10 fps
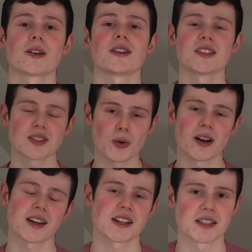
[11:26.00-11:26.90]
it is
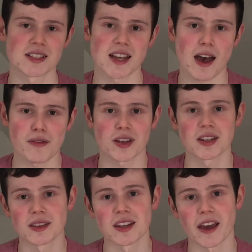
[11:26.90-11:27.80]
quite handy to have it
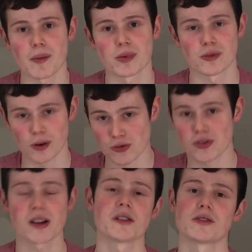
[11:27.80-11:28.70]
in the app or
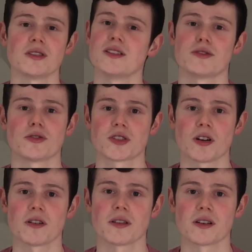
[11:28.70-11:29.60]
right underneath your
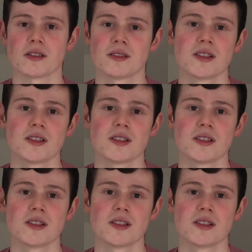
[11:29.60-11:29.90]
chart there,